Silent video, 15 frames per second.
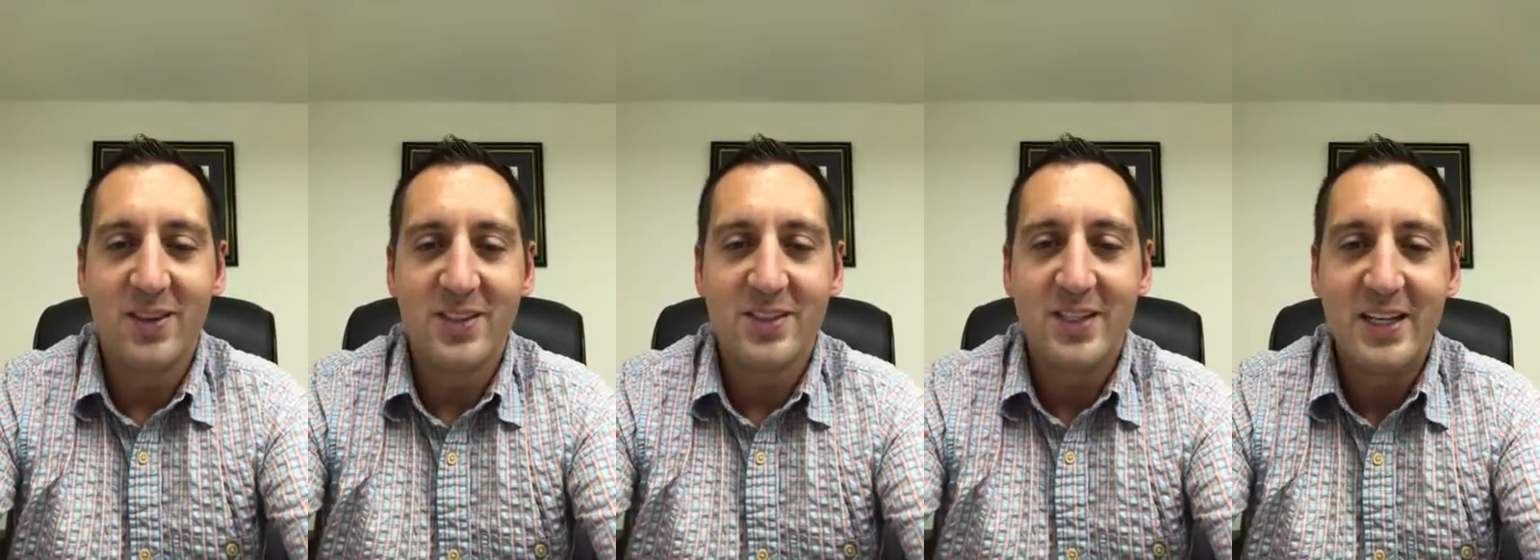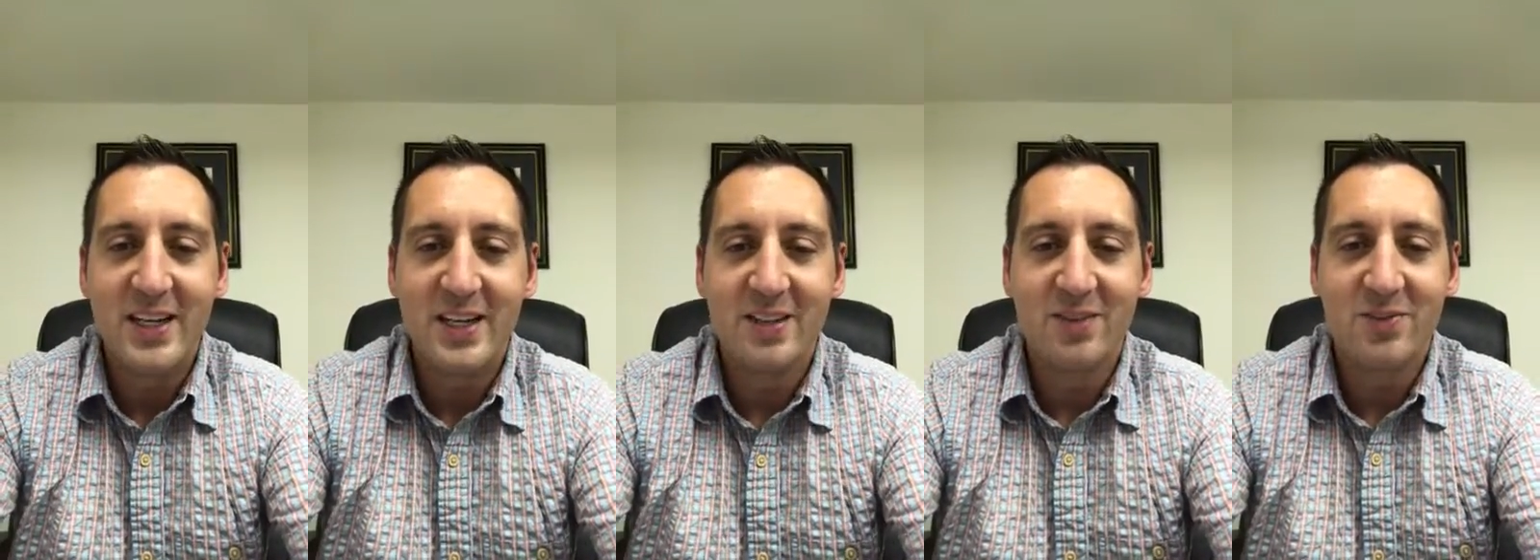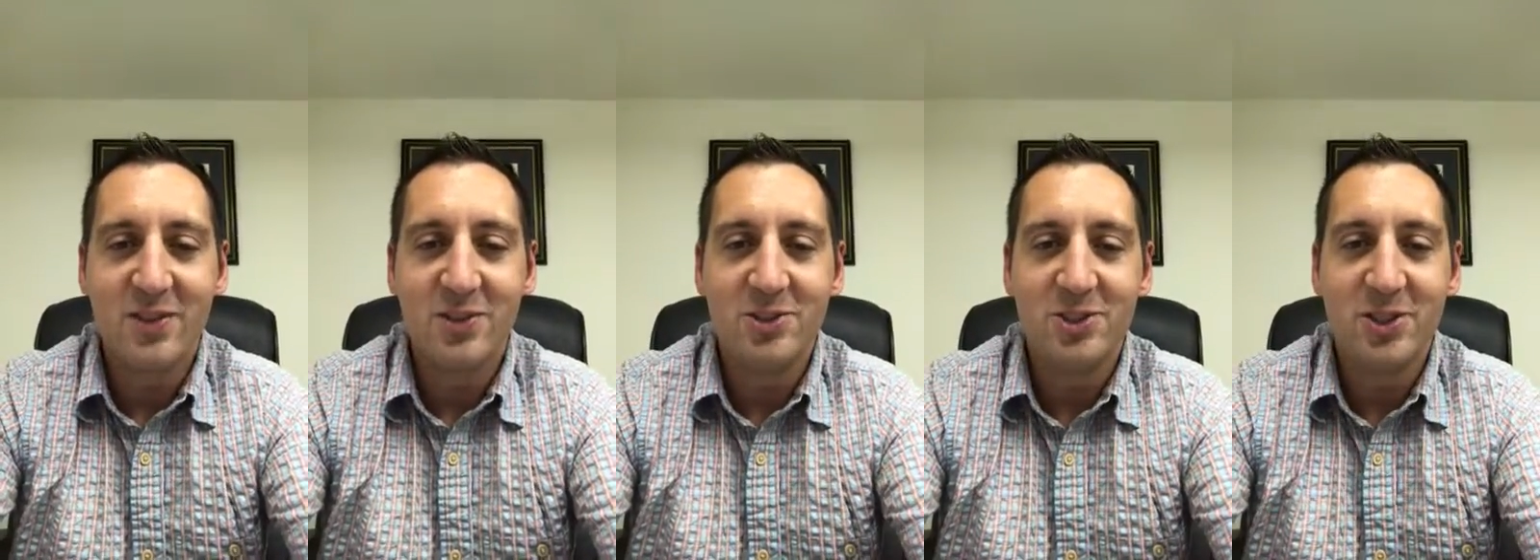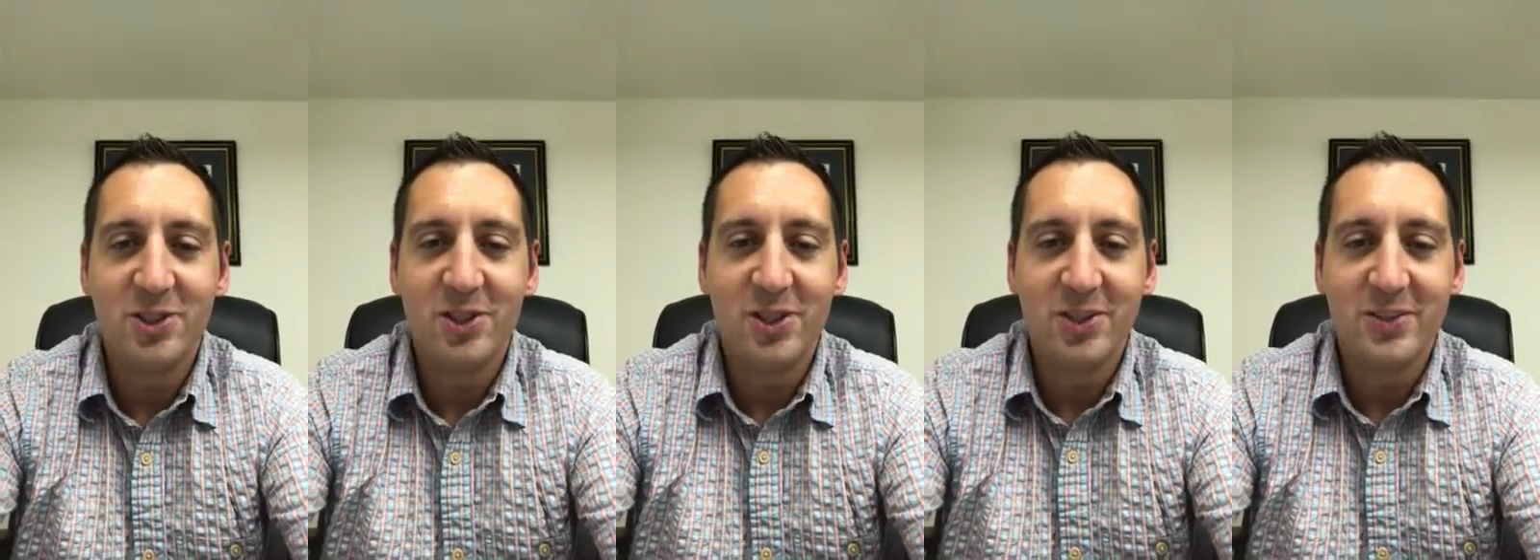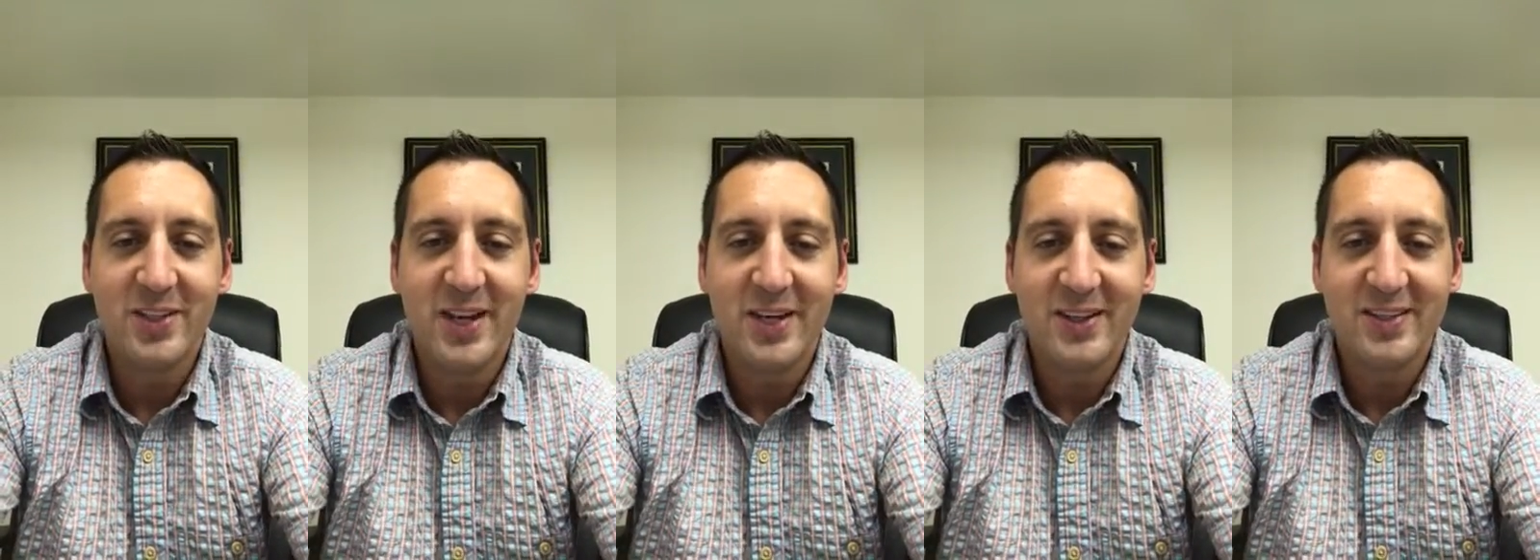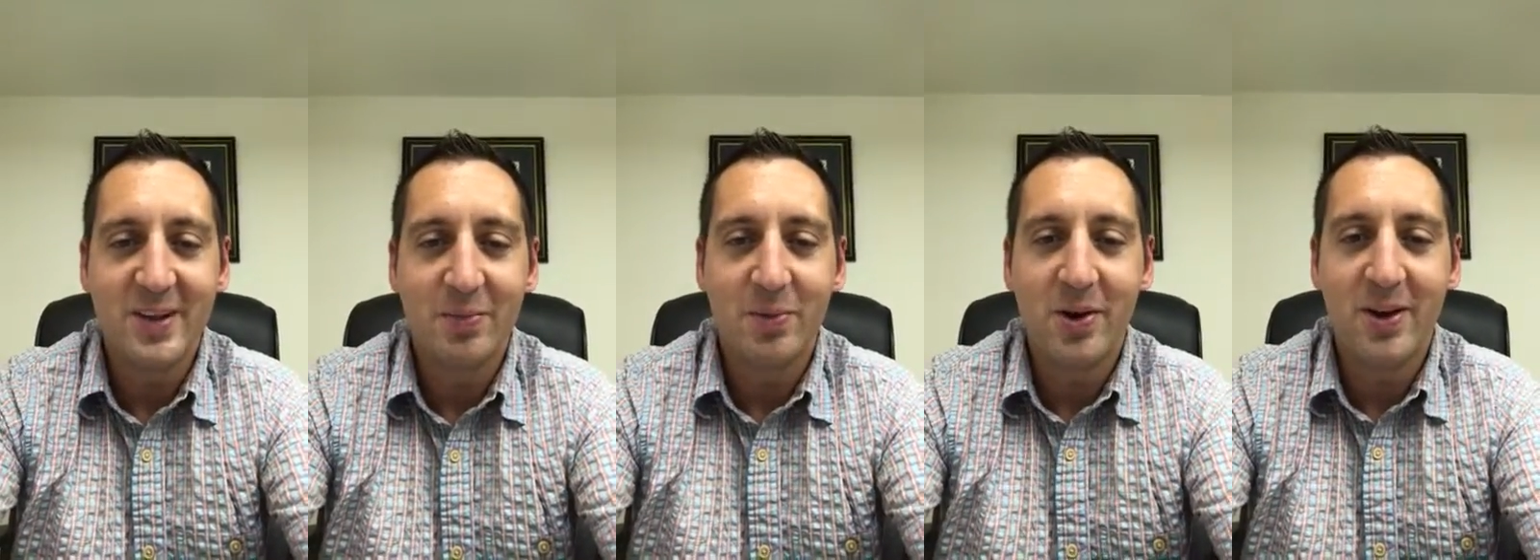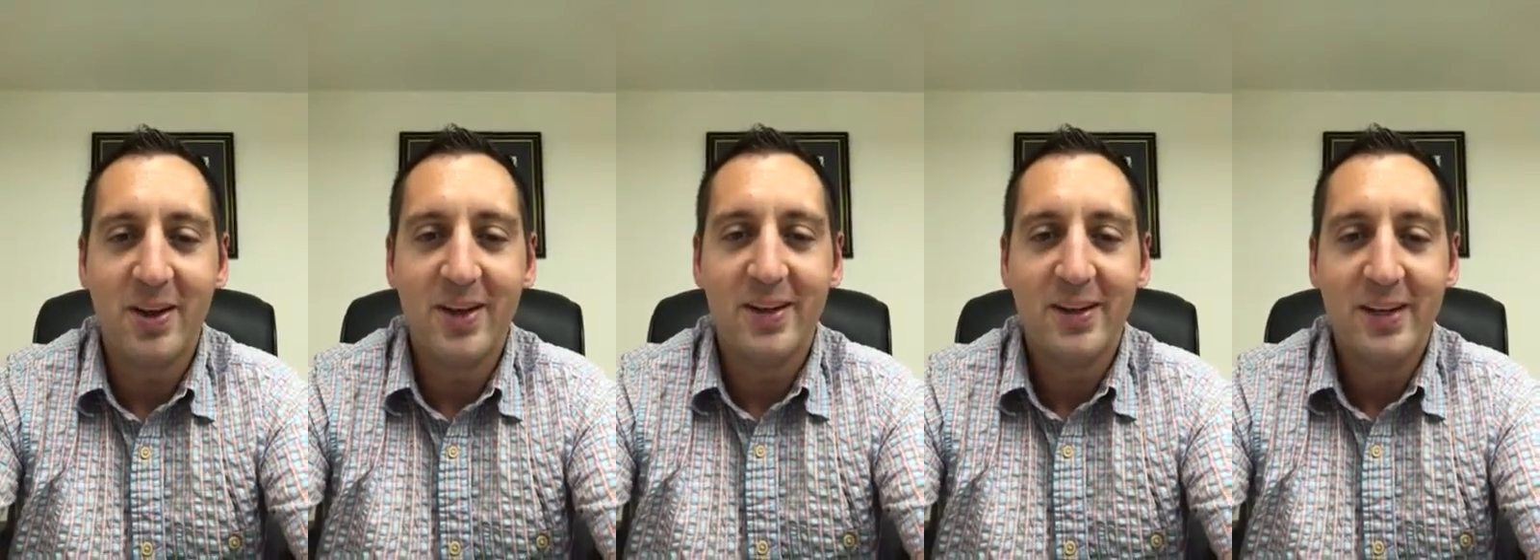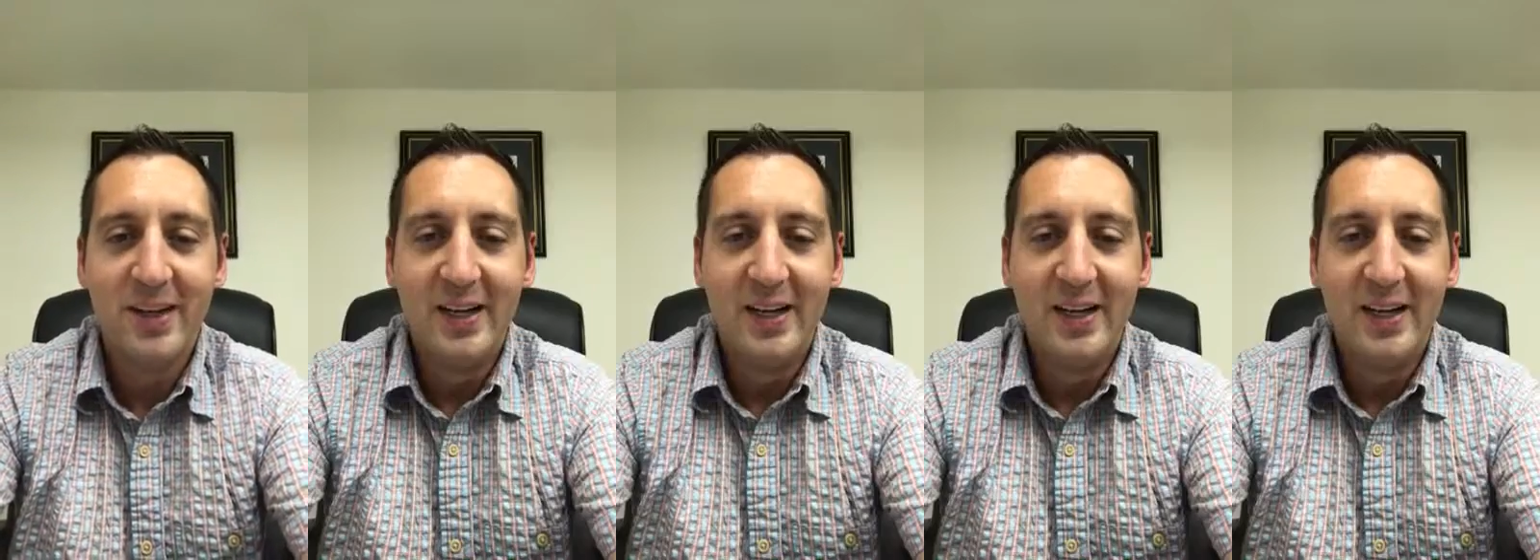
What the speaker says: this again in the future, you'll take us up on it.